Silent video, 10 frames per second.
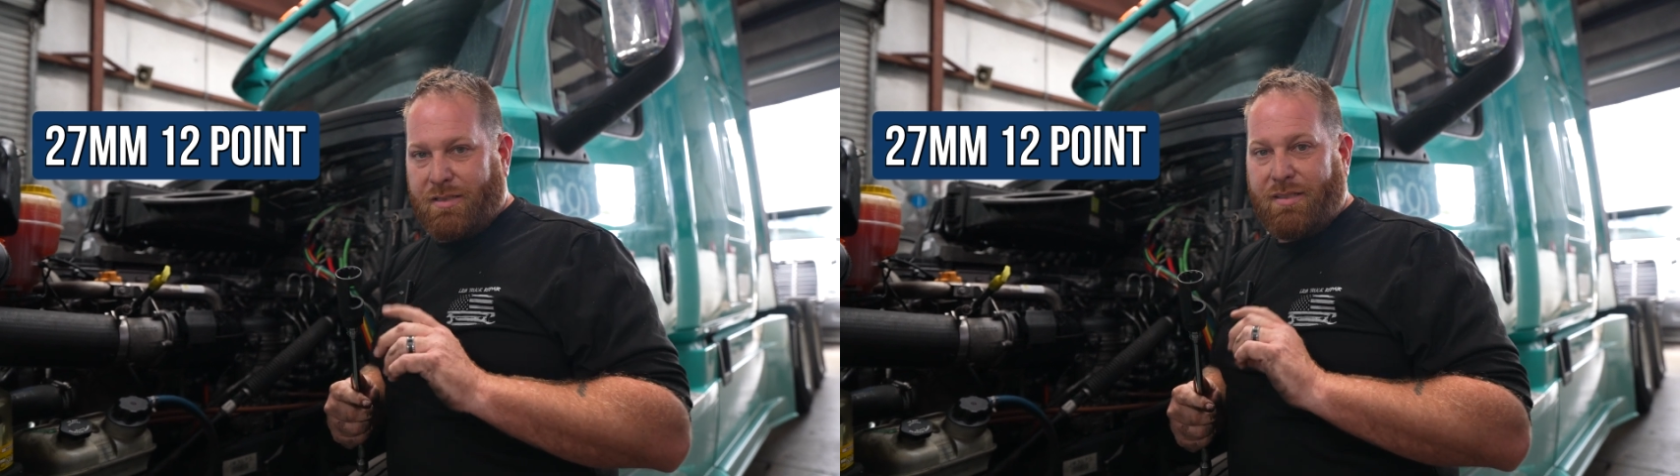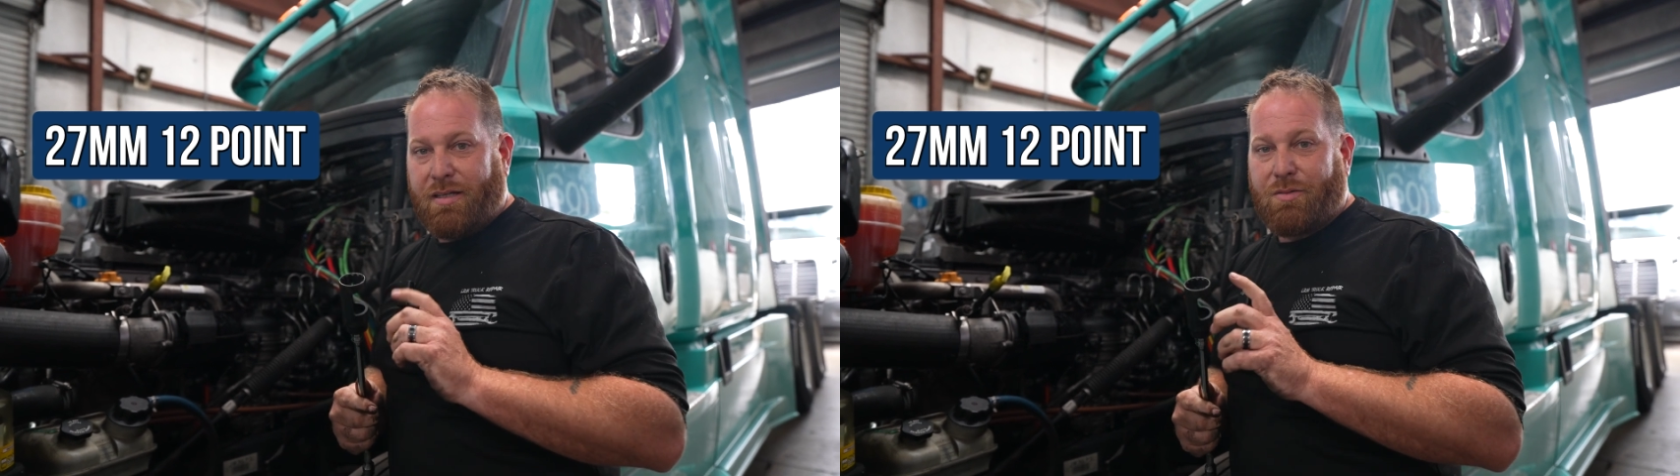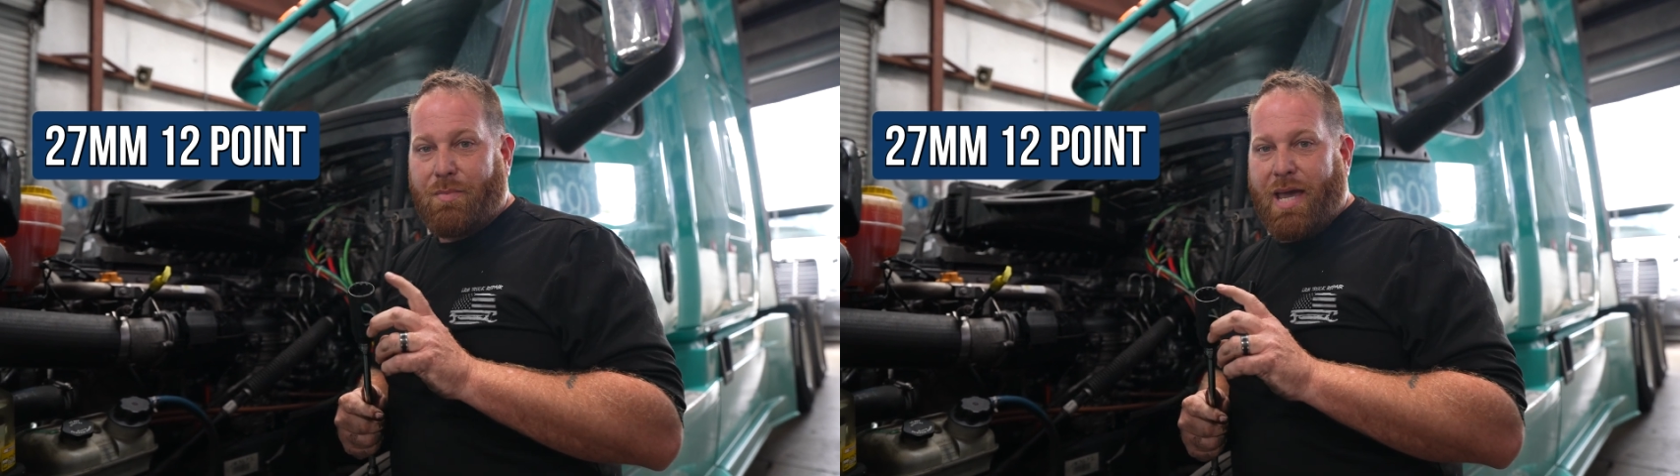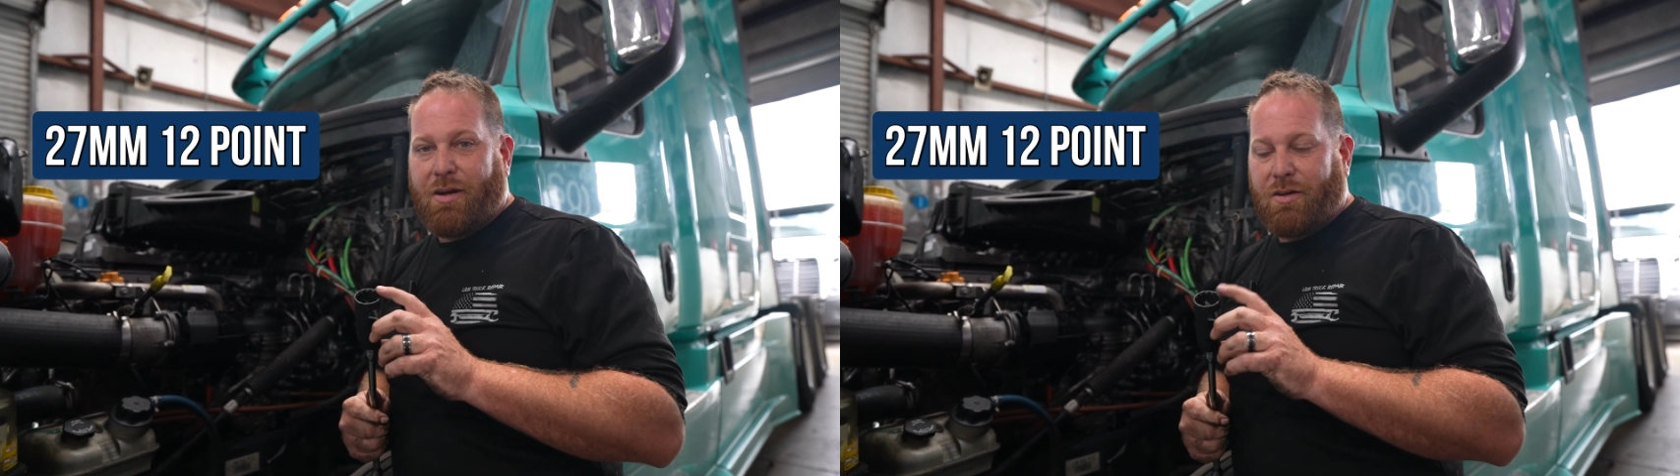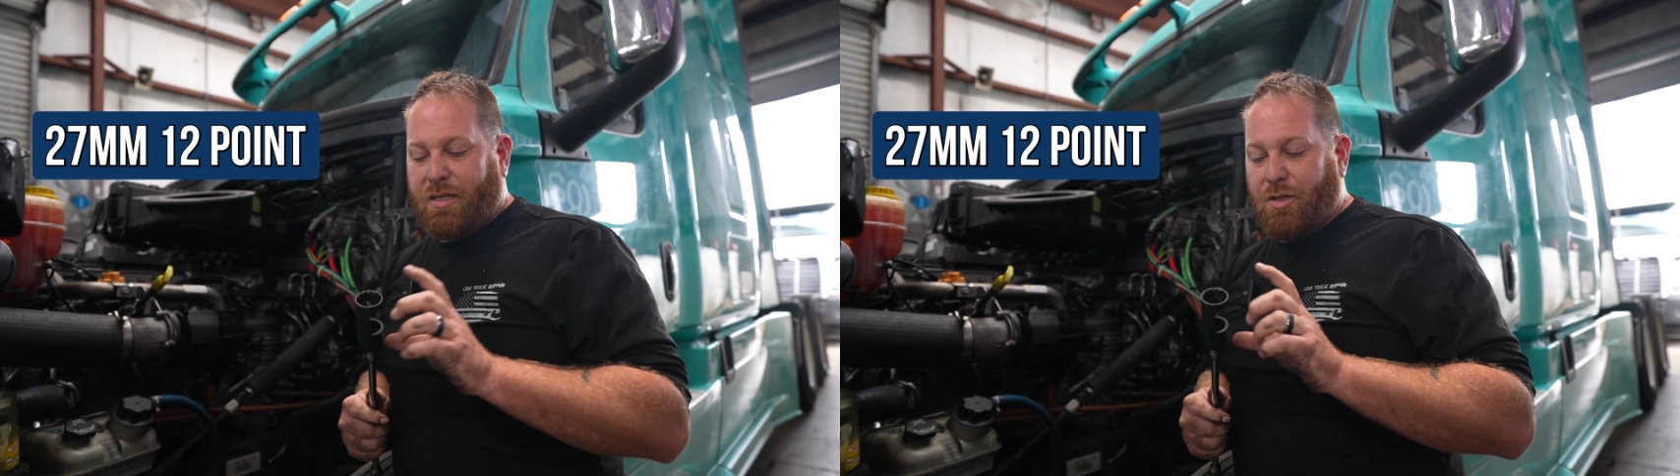It doesn't
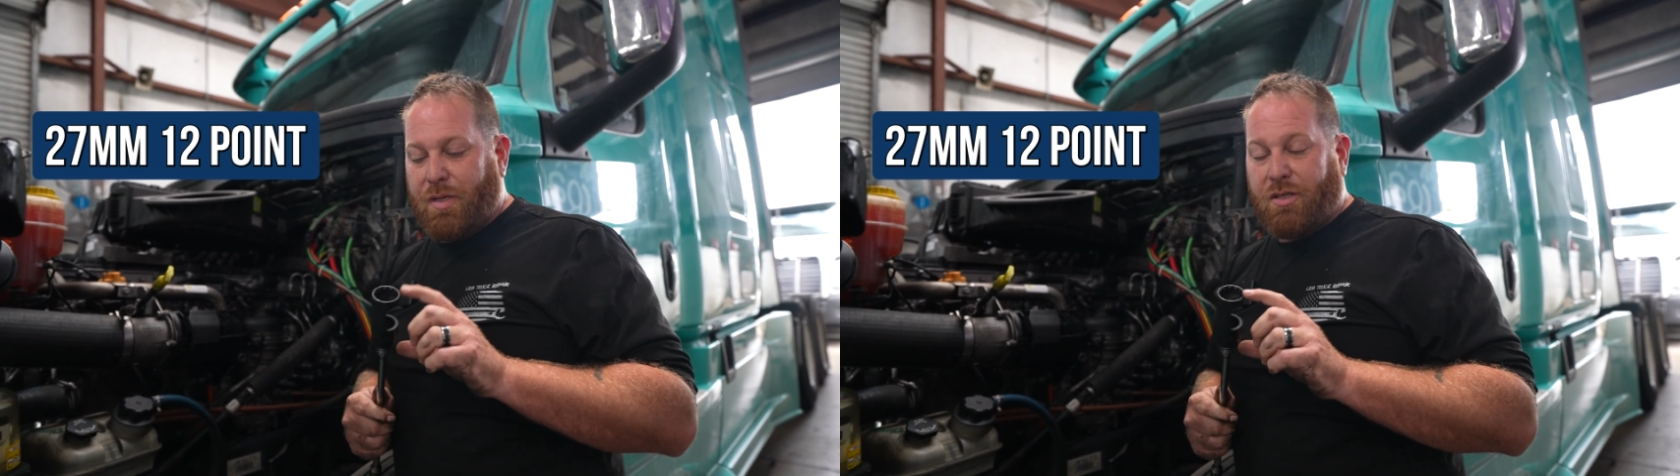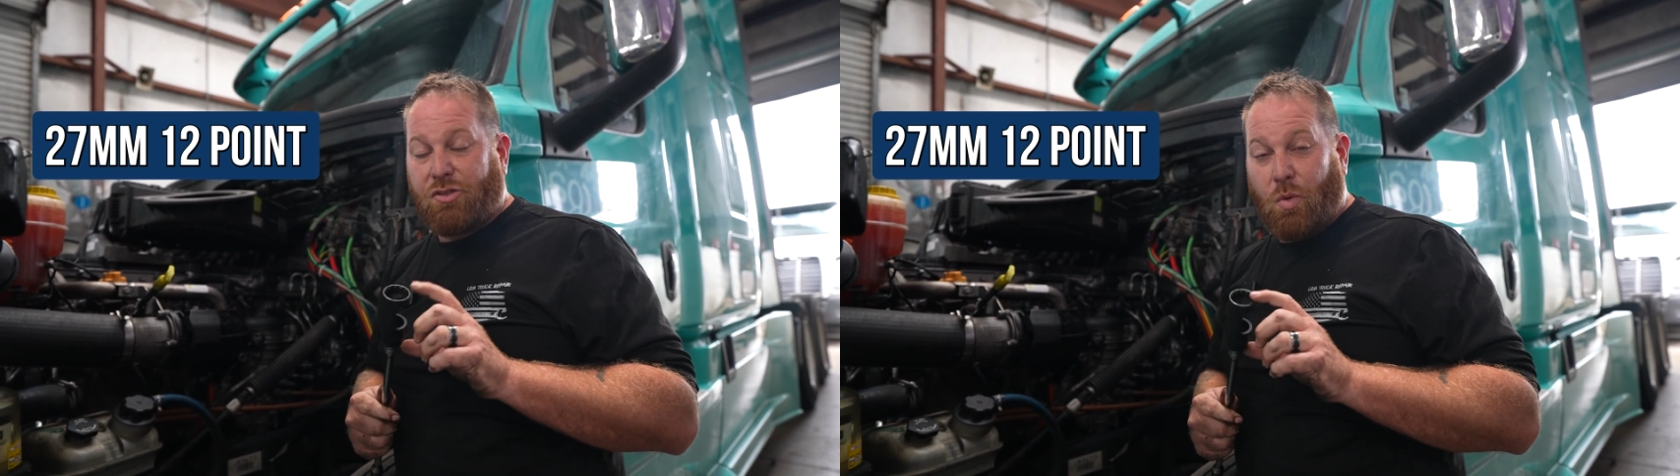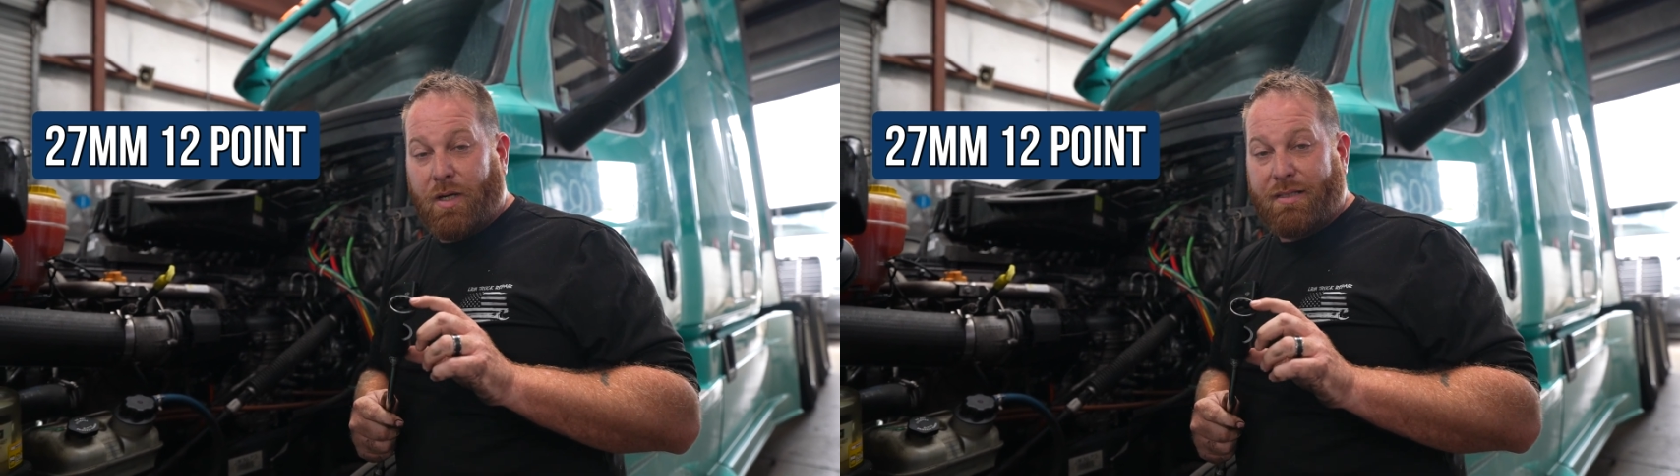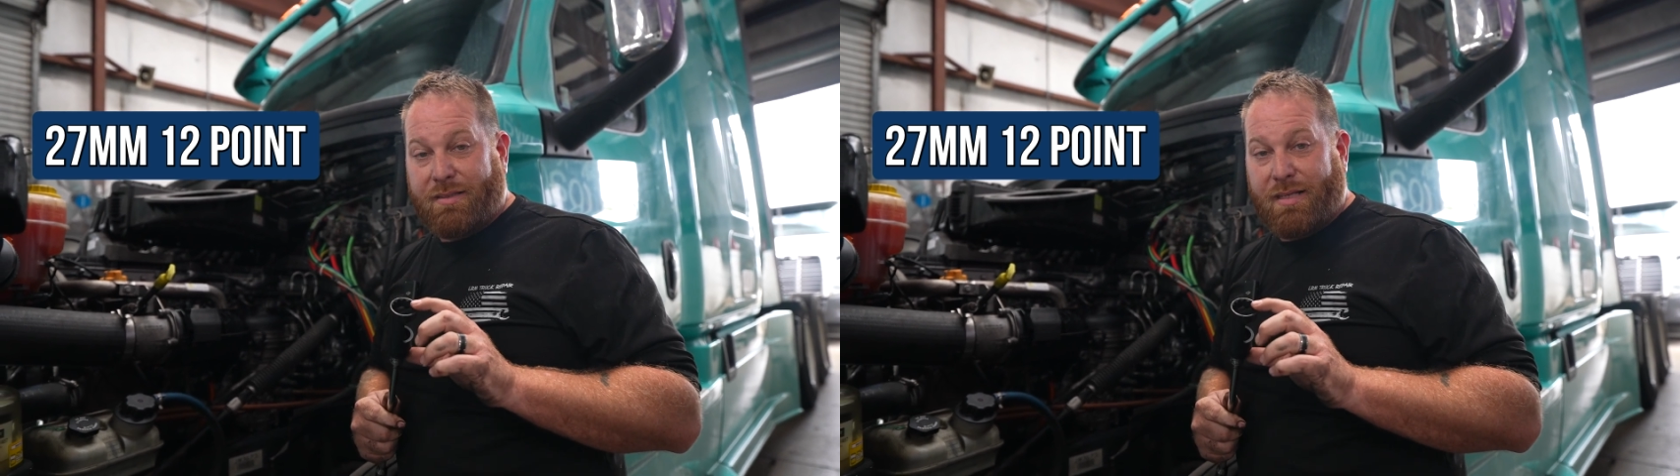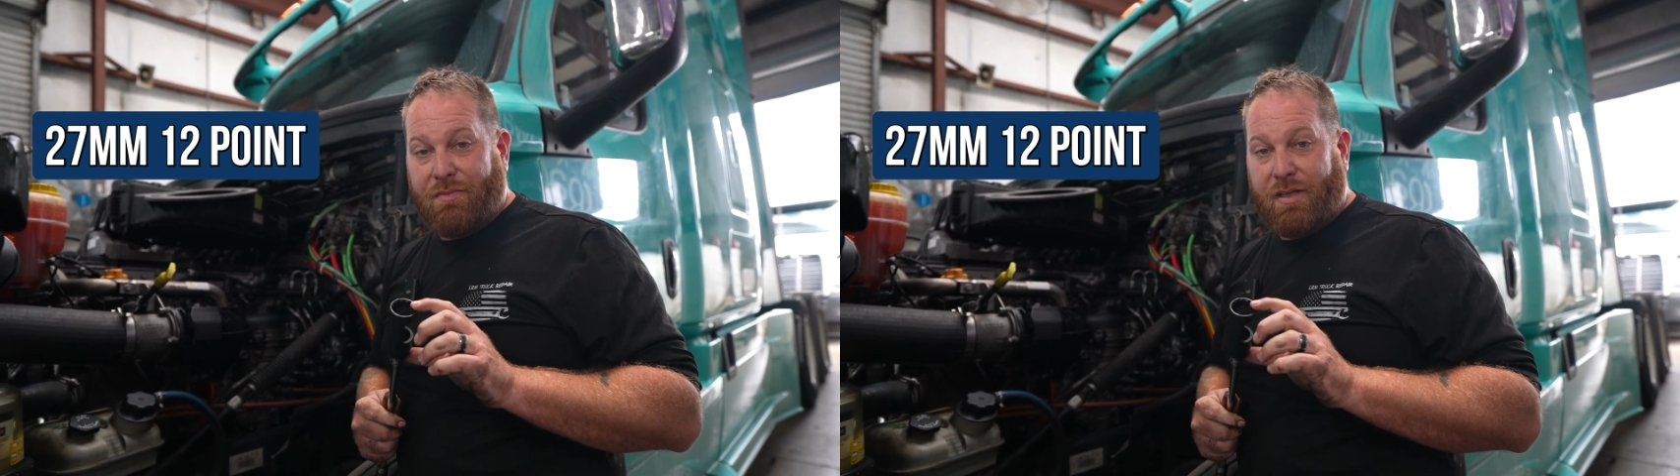matter, it could be a
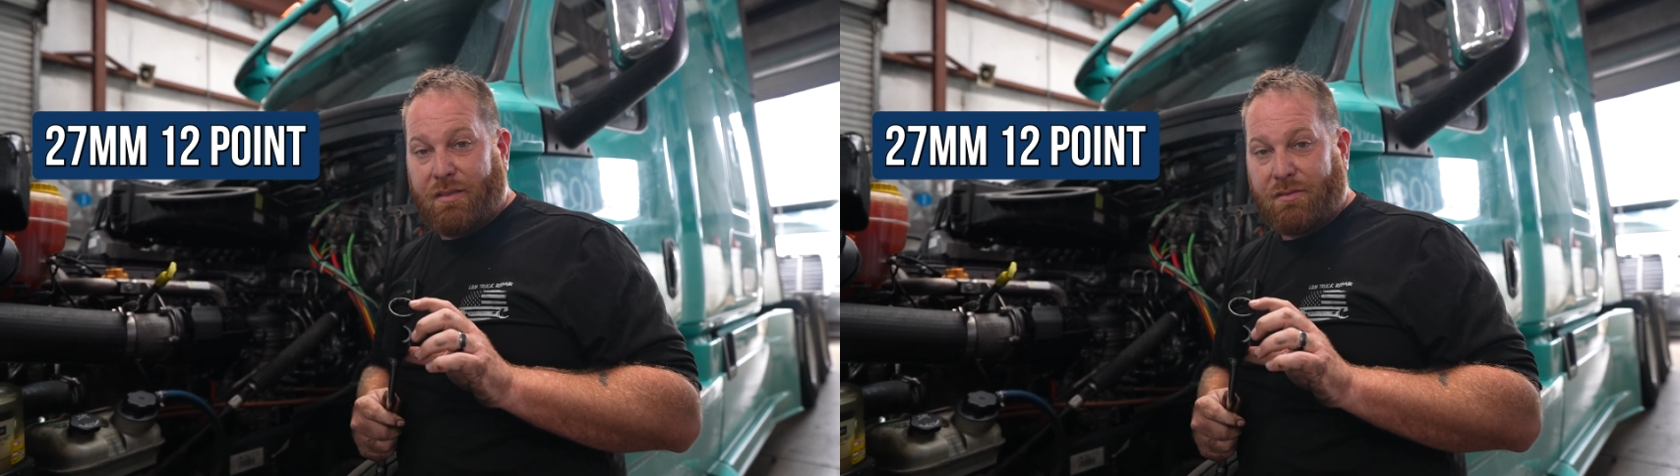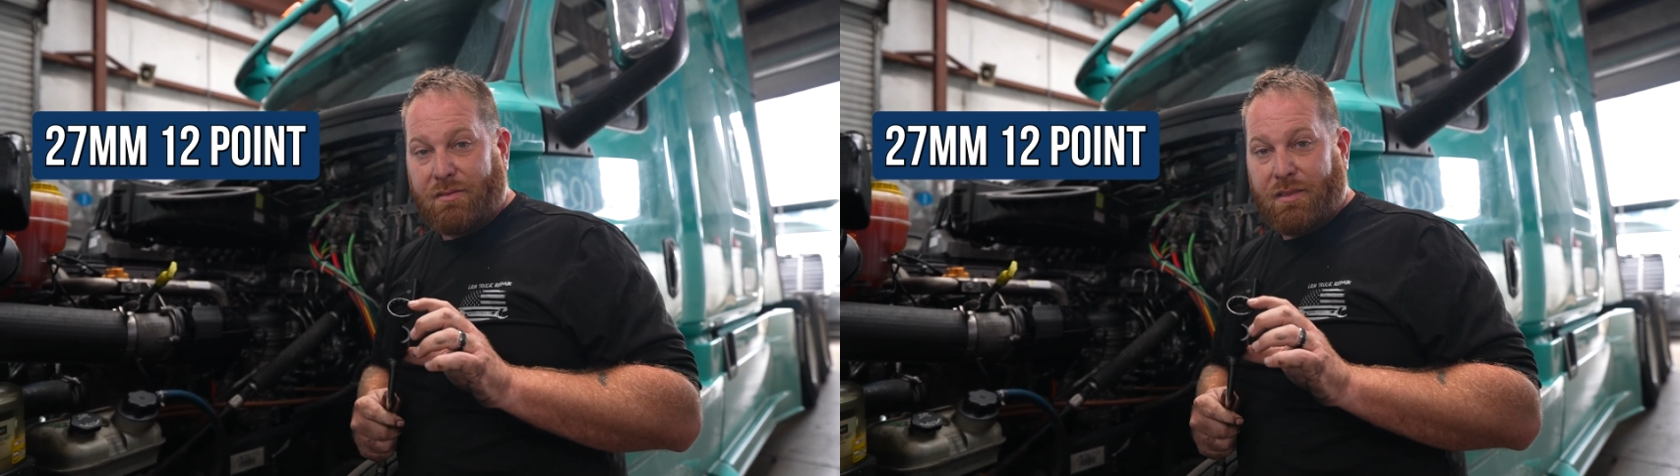27